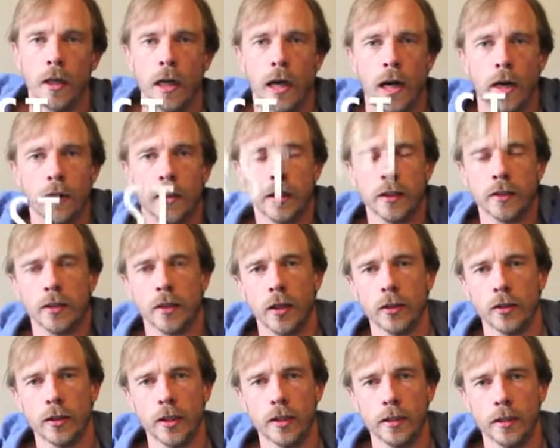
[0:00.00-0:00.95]
How did I
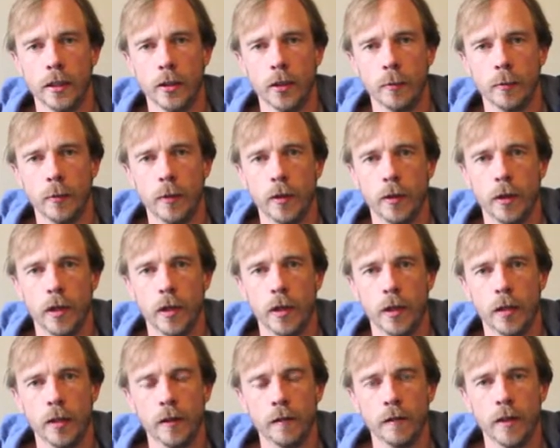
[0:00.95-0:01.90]
start setting it up?
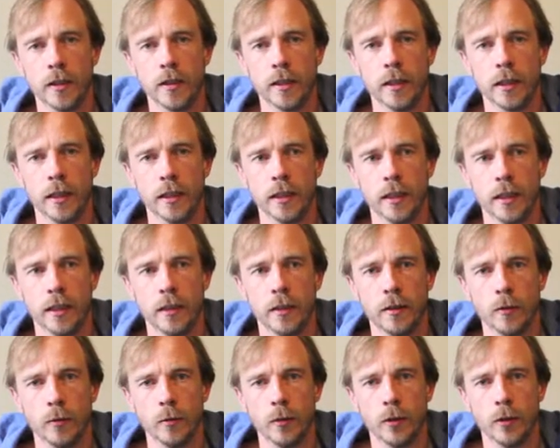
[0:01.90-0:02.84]
The first thing I
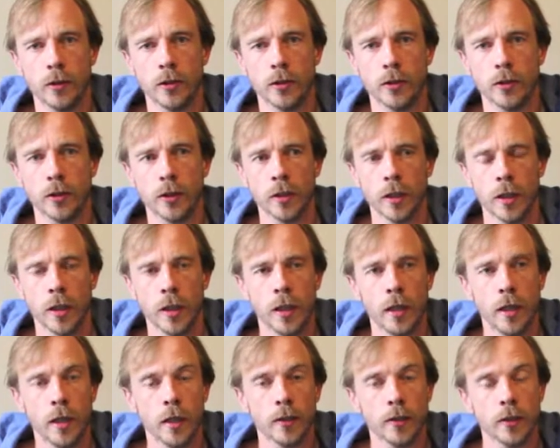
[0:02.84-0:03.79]
did was
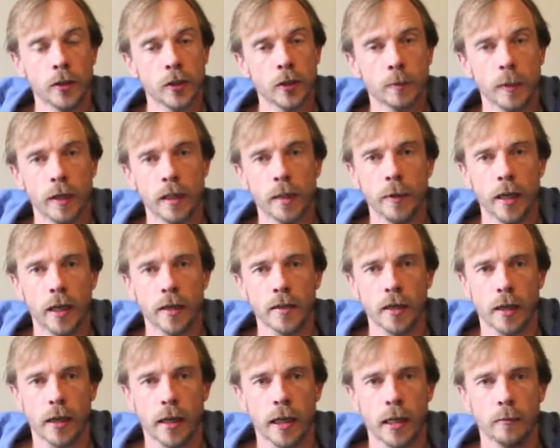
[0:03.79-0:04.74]
just spend a bit of
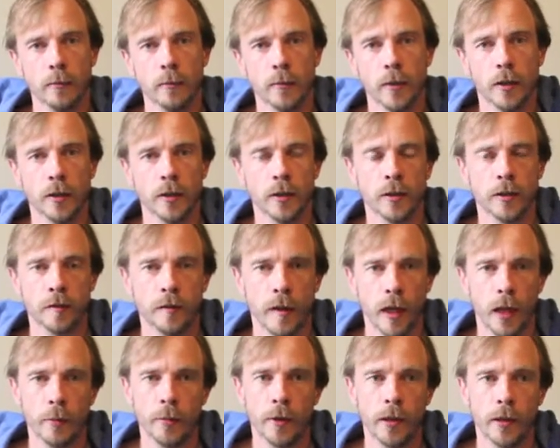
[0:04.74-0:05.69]
time
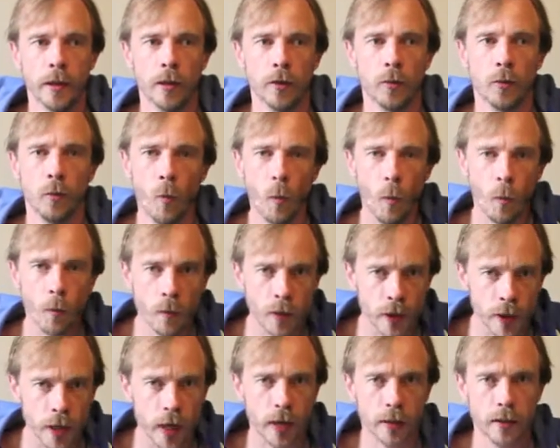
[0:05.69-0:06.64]
developing
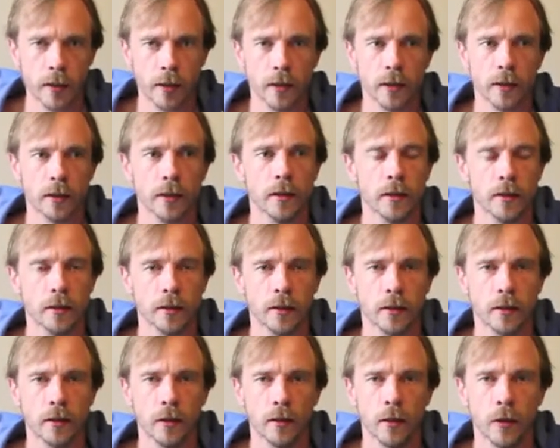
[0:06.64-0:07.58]
the idea
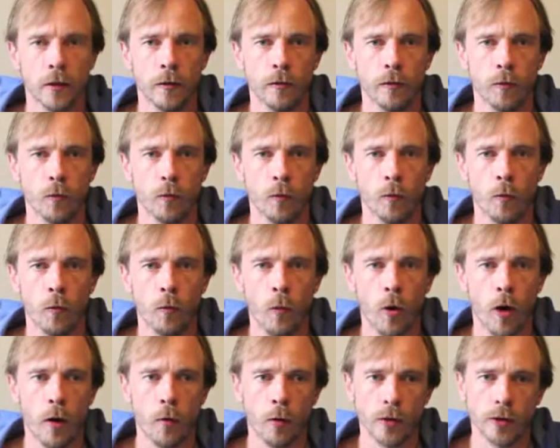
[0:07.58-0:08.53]
of
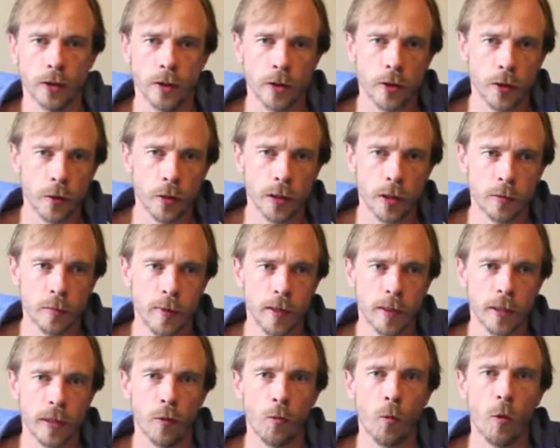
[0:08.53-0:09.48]
what I wanted to do with this
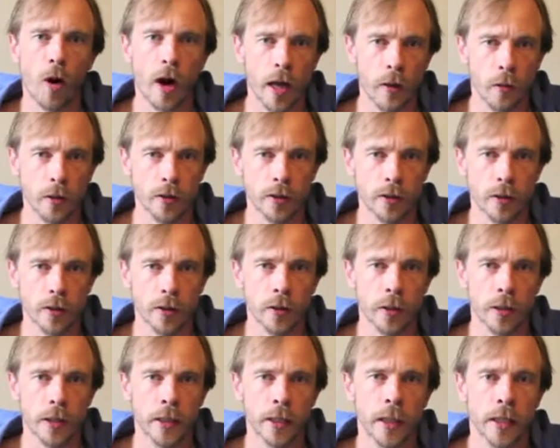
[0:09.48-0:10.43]
building, why I wanted to
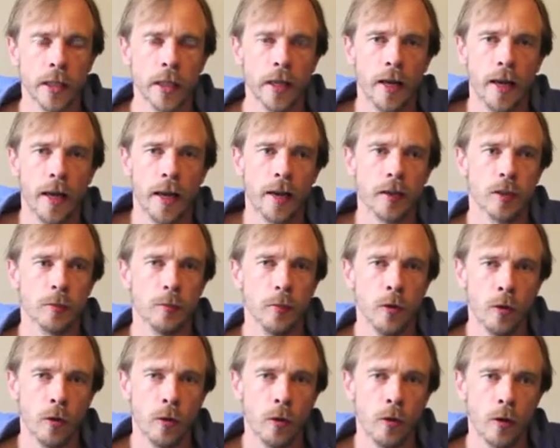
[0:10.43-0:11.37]
do it,
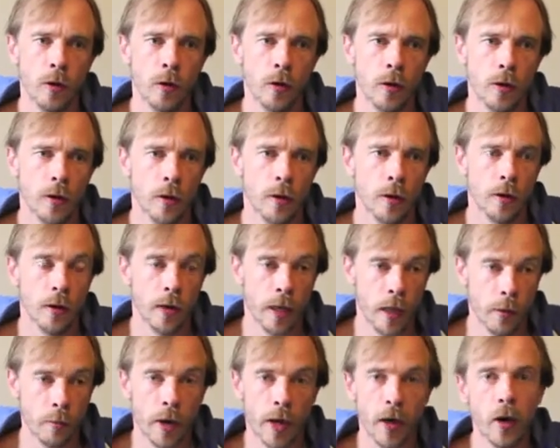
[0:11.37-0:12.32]
explore
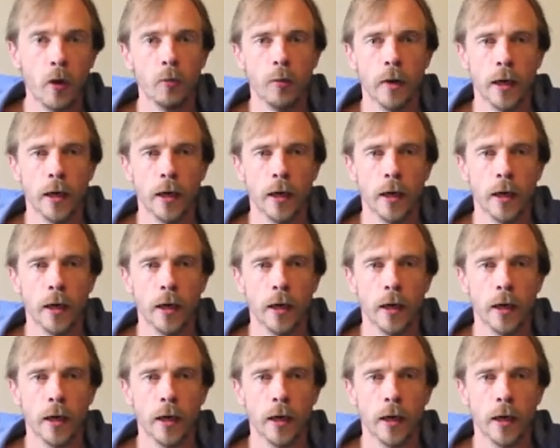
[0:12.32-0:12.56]
in my own